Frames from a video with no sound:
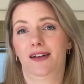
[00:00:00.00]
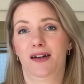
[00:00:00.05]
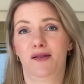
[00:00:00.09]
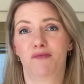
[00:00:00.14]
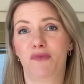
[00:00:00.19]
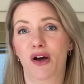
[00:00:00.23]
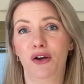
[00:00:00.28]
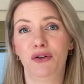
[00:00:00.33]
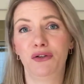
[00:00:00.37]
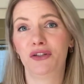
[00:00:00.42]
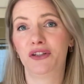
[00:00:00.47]

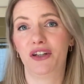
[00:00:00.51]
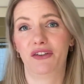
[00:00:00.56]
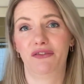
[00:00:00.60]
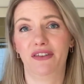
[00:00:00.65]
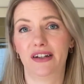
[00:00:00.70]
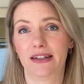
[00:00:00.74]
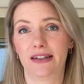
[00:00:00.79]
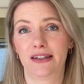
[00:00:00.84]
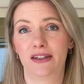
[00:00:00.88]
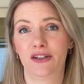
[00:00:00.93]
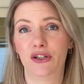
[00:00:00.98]
most of
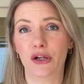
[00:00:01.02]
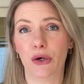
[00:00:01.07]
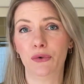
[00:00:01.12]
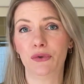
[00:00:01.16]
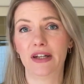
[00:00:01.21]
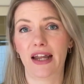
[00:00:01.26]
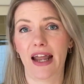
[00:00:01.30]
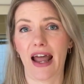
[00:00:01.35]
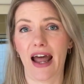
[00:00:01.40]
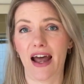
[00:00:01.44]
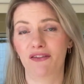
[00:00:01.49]
us
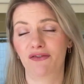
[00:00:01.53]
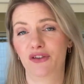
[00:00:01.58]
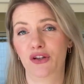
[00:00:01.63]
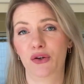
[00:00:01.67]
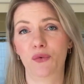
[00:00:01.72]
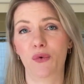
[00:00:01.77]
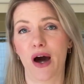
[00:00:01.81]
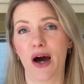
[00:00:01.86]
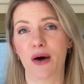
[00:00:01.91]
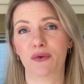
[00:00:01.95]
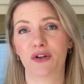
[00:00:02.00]
don't have
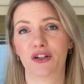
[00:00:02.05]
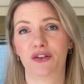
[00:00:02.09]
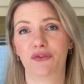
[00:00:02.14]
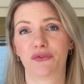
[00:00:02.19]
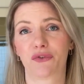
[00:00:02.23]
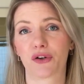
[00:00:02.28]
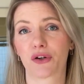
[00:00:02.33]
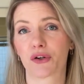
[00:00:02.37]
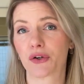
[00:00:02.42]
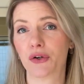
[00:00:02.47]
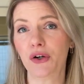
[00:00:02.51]
2 hours
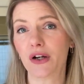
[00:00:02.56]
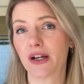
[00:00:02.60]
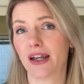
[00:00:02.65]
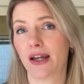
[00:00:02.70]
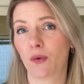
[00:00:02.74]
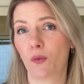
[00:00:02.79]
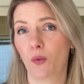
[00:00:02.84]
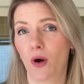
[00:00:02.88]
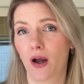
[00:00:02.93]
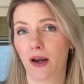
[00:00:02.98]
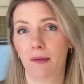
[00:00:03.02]
for
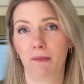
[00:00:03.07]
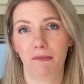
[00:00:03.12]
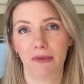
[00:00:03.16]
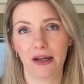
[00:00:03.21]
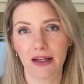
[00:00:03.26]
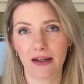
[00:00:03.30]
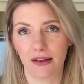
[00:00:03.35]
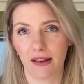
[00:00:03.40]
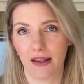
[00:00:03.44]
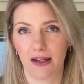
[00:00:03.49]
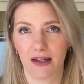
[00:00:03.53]
cooking one
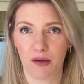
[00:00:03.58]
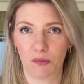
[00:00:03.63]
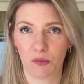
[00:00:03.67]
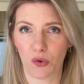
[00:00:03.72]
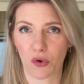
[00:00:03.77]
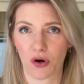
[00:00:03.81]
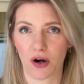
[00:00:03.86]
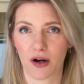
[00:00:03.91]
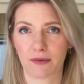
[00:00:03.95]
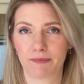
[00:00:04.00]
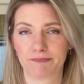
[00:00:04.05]
meal
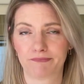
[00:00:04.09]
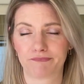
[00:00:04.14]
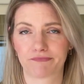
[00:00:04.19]
anymore.